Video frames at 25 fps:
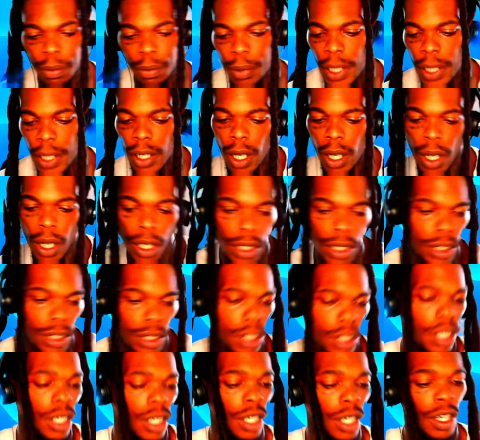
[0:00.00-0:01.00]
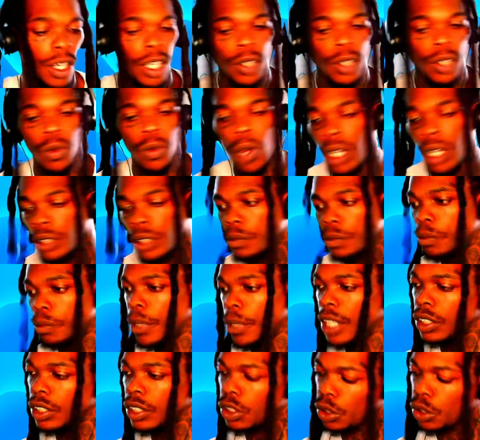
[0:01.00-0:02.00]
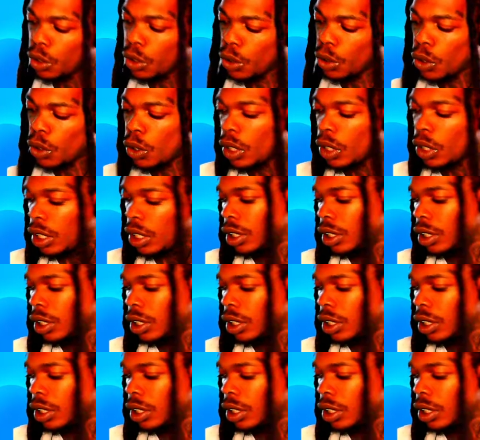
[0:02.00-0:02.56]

better. What meant to you?